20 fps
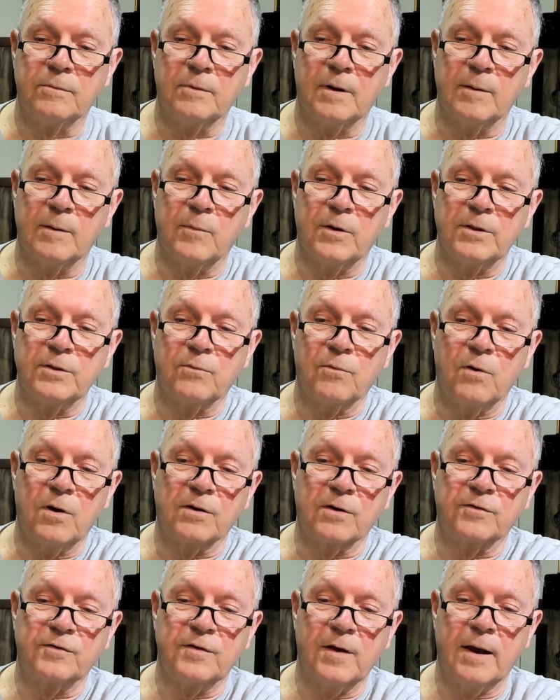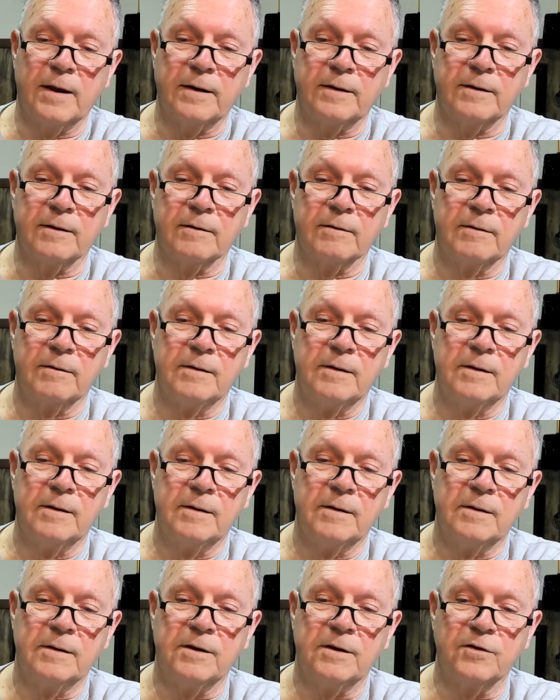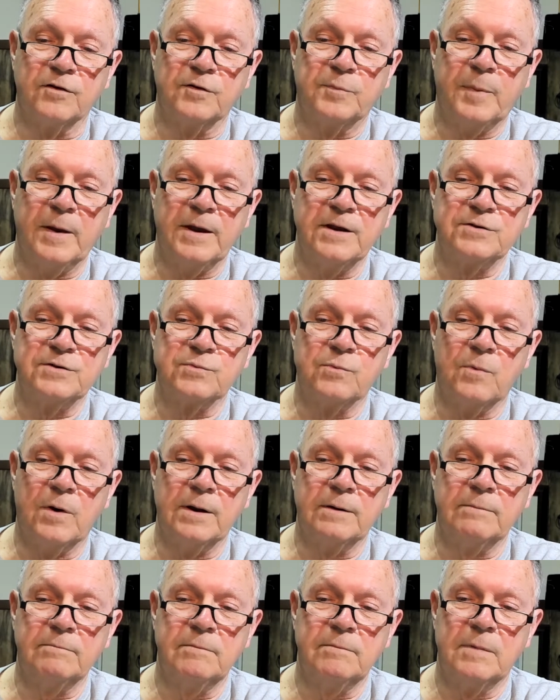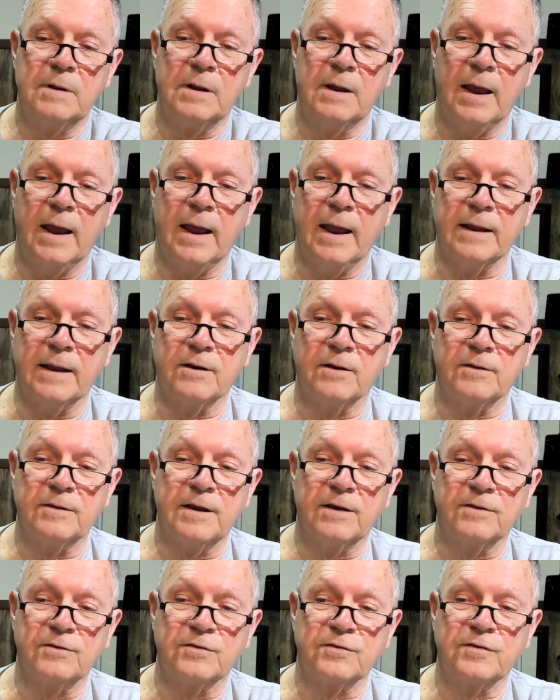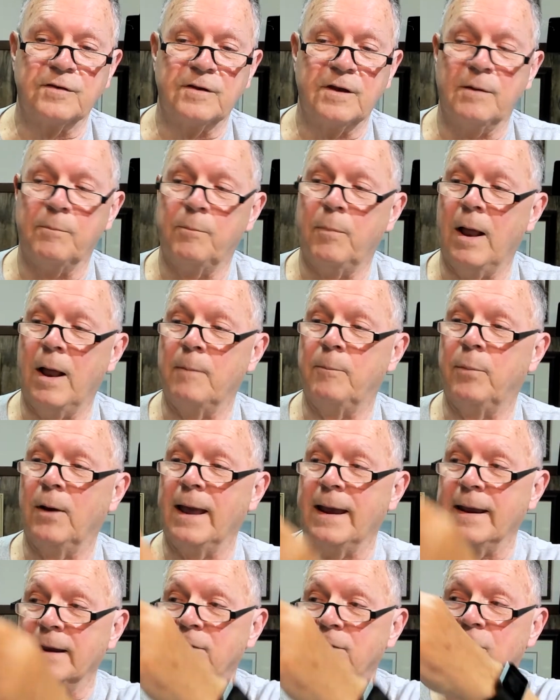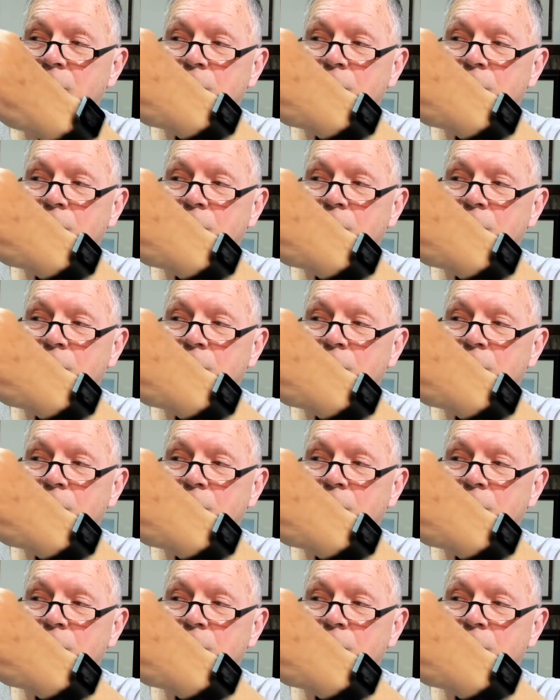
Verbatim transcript: I'm on the wrong side here. Here's page 1, and on the other side, a blank.